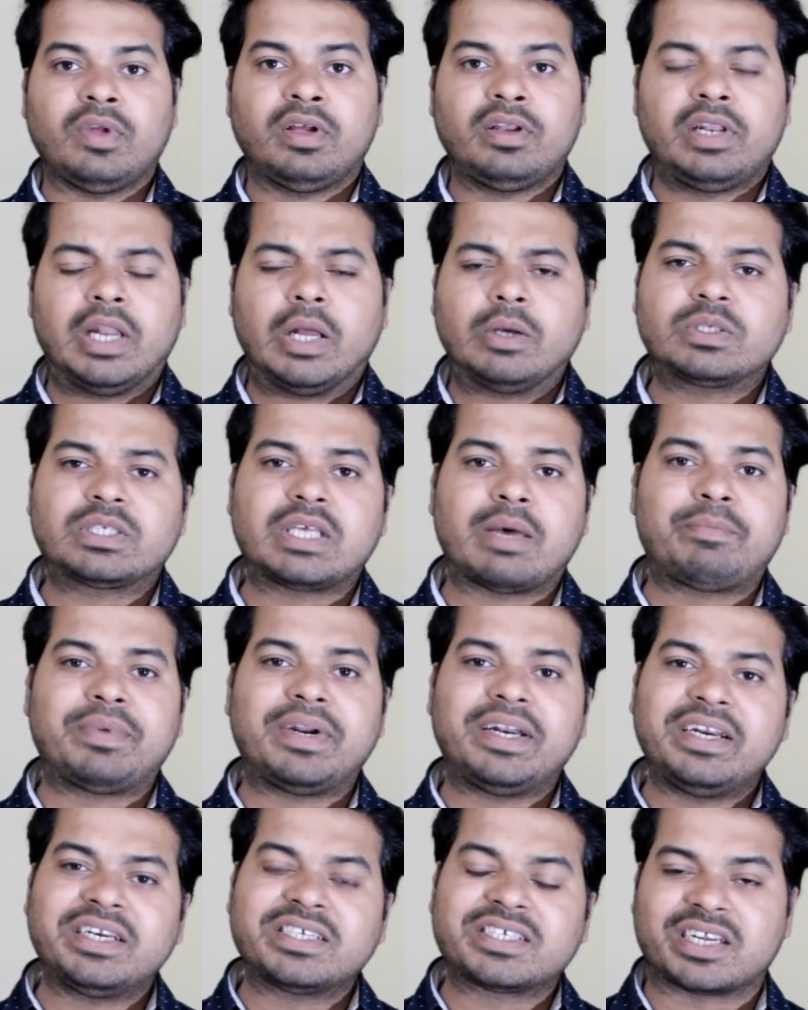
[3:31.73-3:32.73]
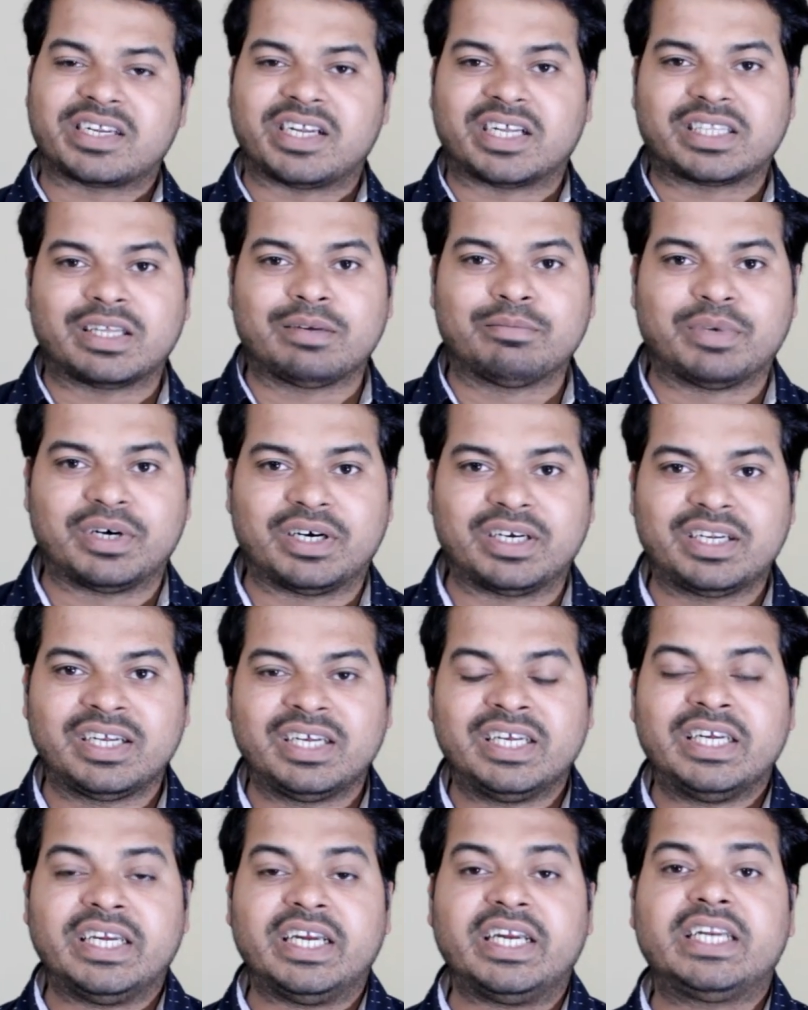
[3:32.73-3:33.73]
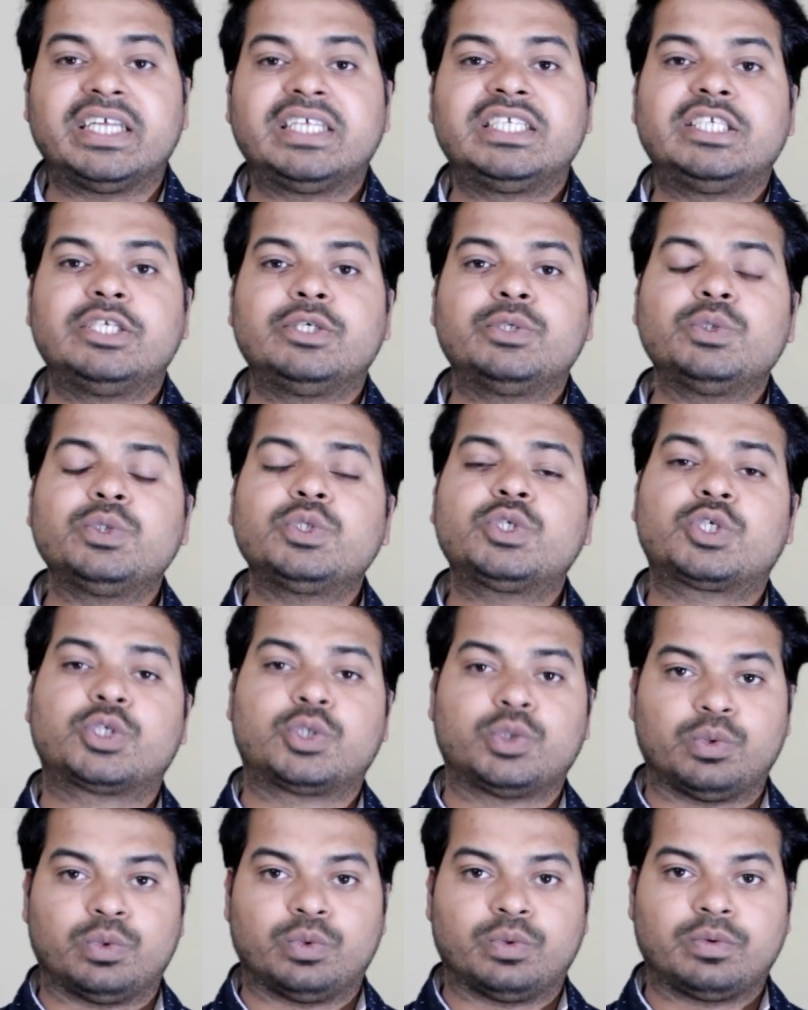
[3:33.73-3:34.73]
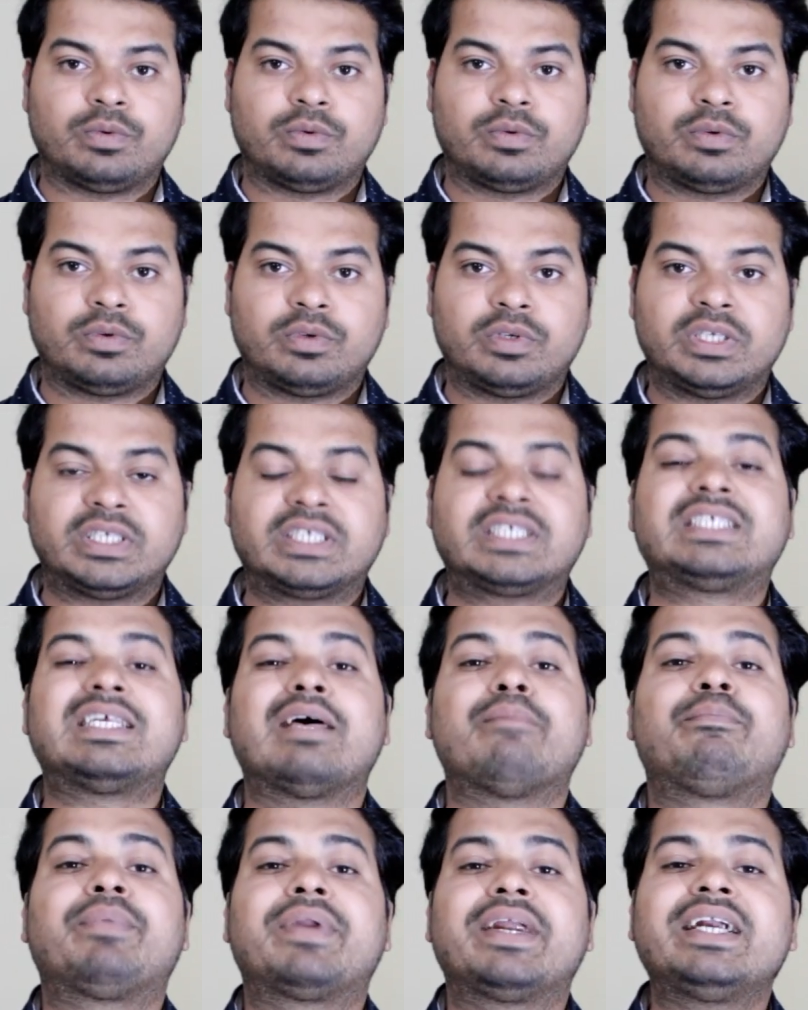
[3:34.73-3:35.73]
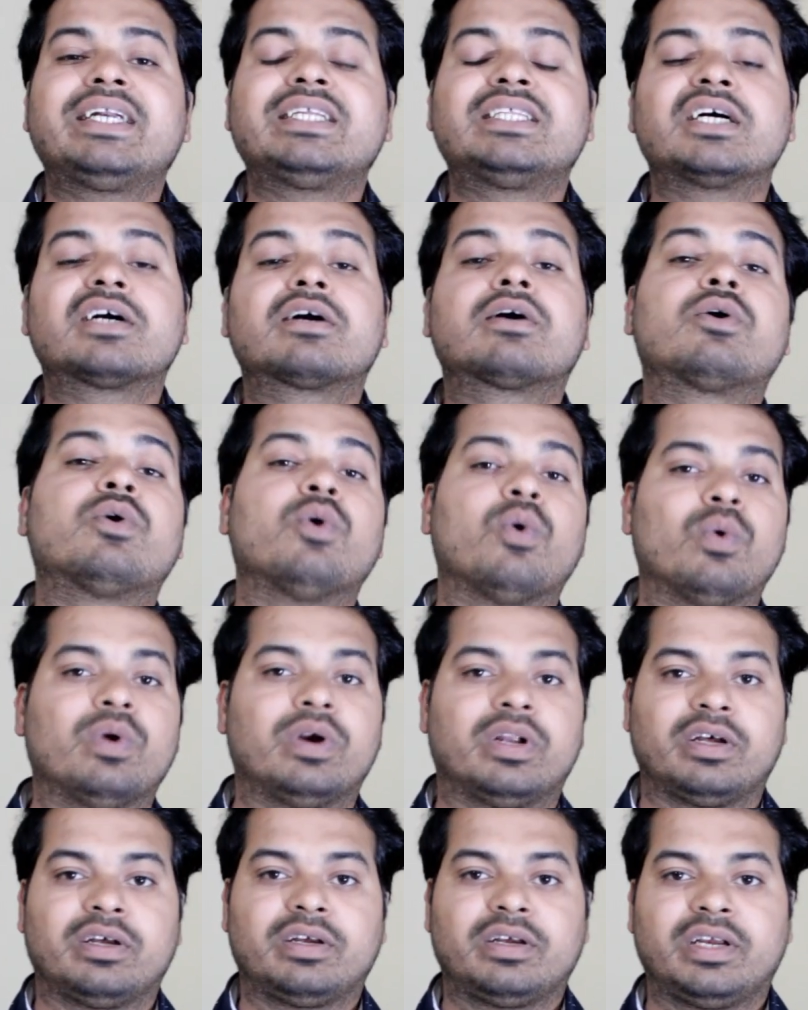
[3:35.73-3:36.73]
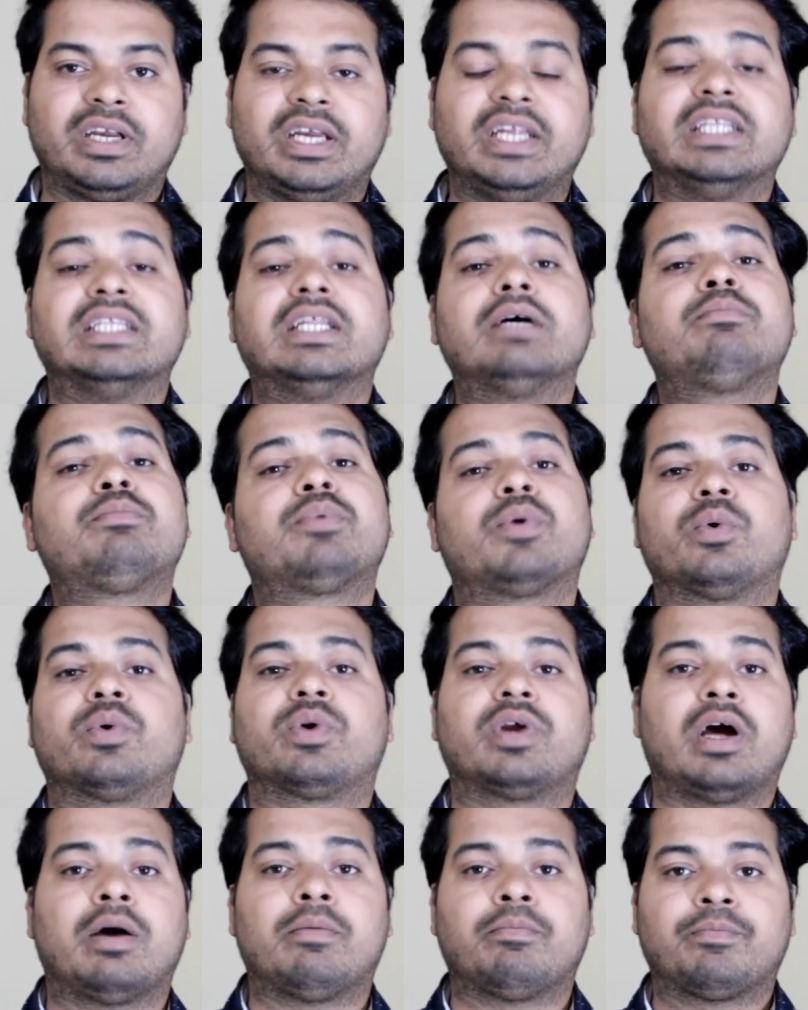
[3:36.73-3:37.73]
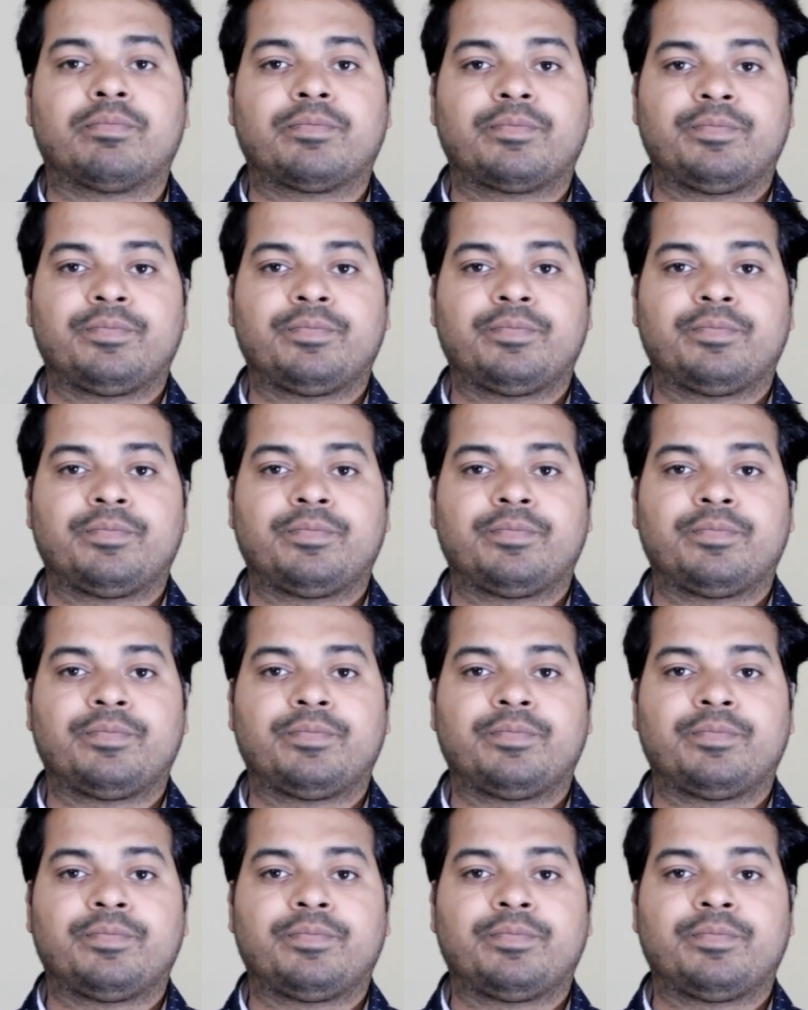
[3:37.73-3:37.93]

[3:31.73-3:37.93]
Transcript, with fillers: now separators are nothing but it is used to separate the code in the program.